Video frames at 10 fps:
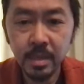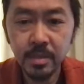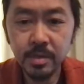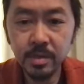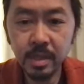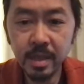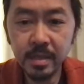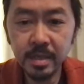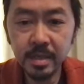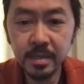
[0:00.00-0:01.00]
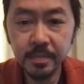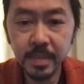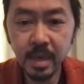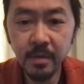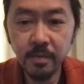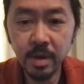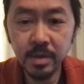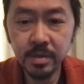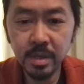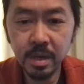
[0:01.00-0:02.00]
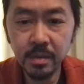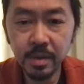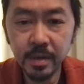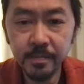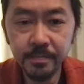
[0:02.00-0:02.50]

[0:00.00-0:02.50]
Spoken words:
Do less of what you tolerate.